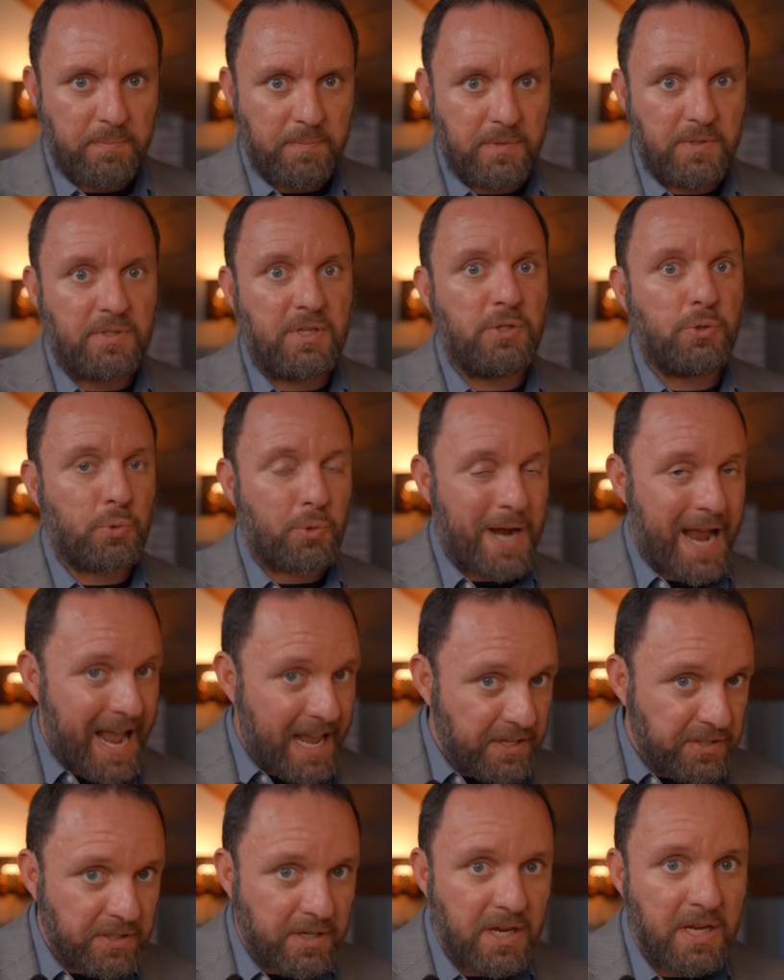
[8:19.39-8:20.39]
Since we're
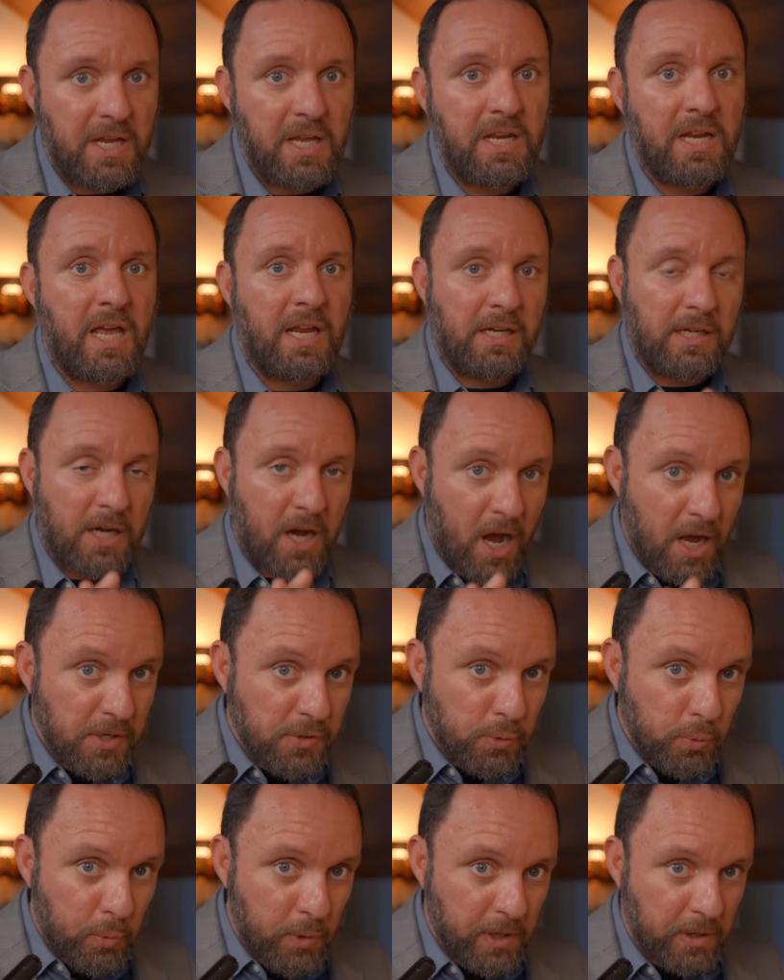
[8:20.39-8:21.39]
asking it in
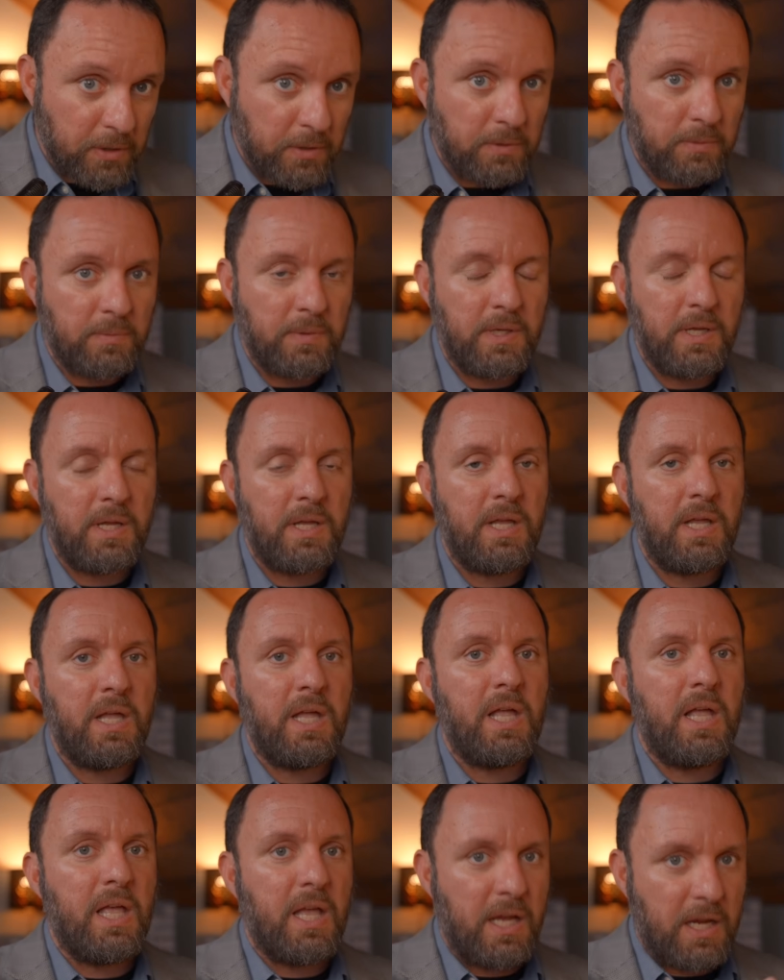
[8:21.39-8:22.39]
God's will,
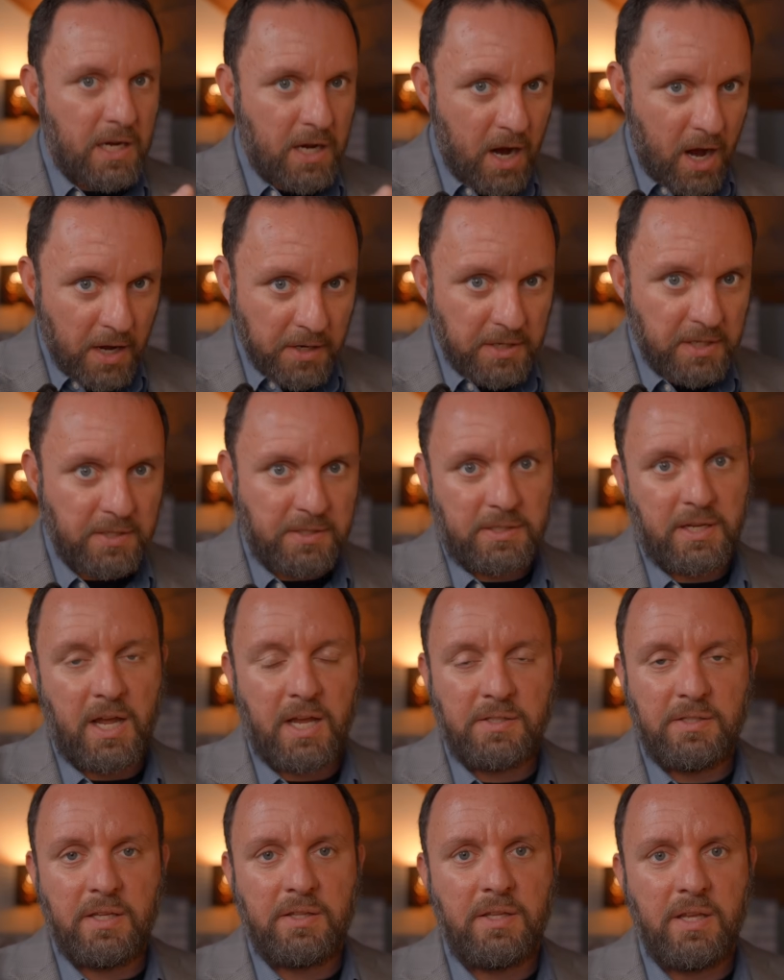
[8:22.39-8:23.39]
God
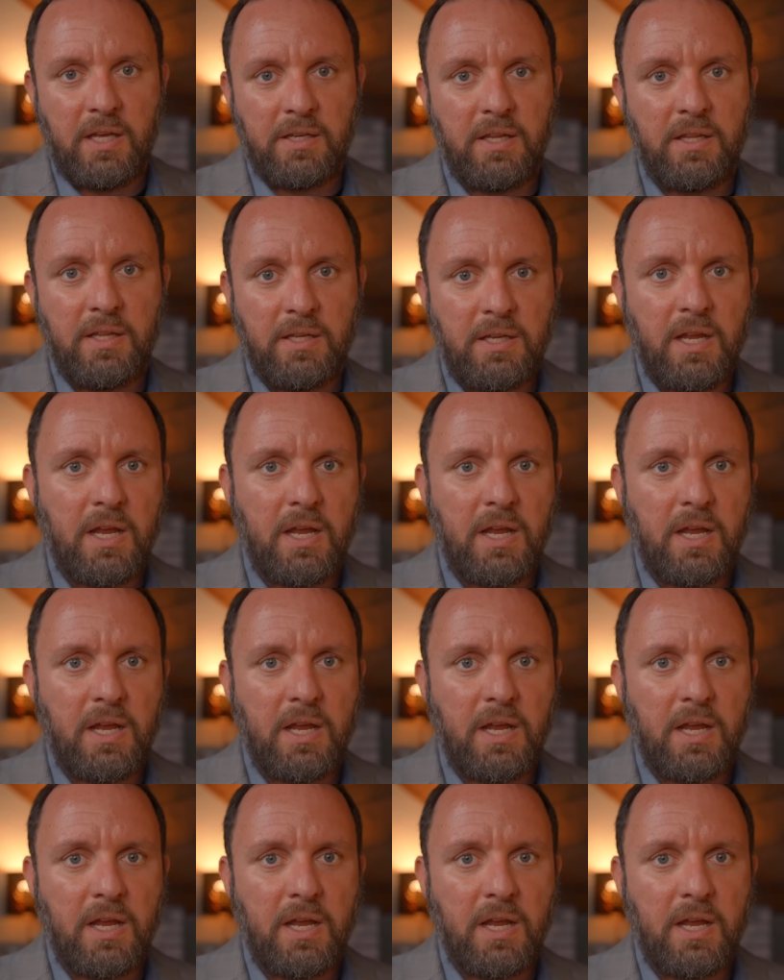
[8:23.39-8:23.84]
decides at the end of the